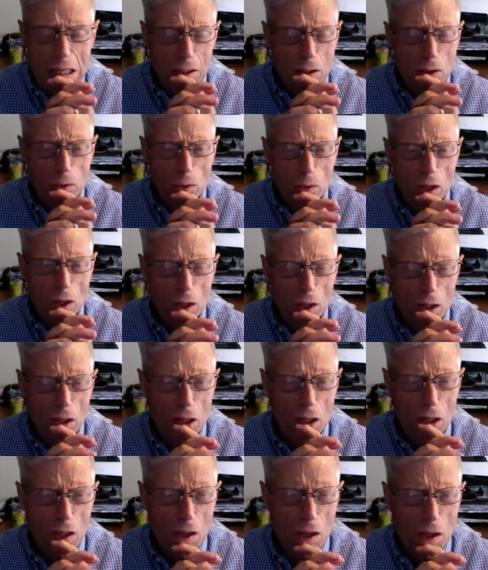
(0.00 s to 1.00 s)
know,
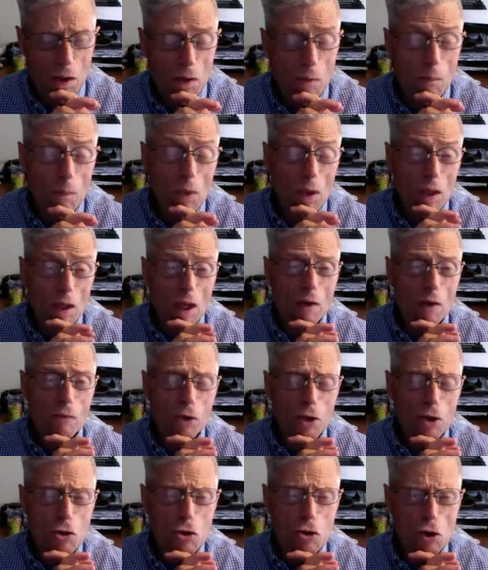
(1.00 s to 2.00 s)

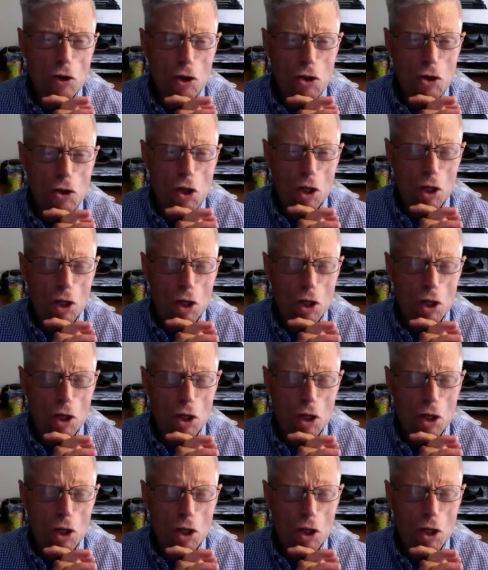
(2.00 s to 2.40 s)
every judge